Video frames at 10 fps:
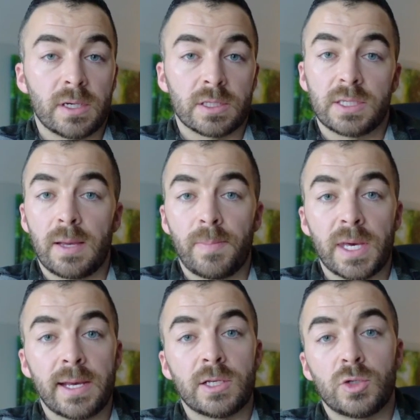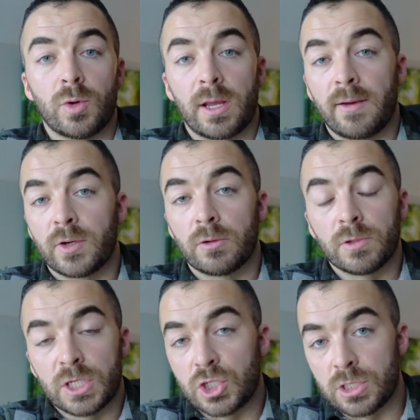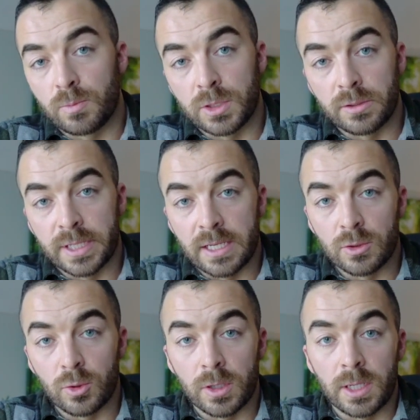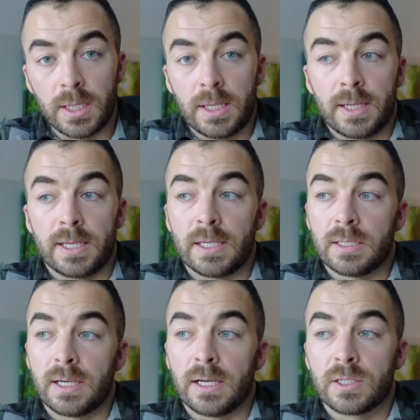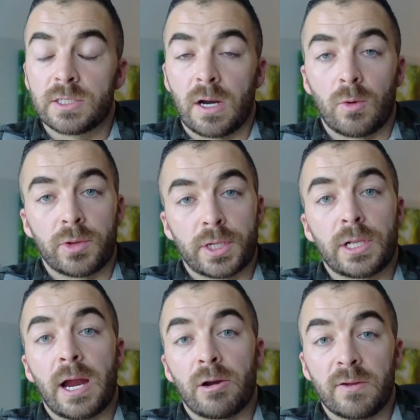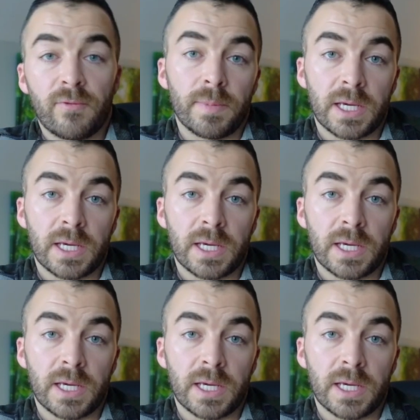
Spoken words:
on the same page, you want to have a good relationship with the landlord, and start with clarity from the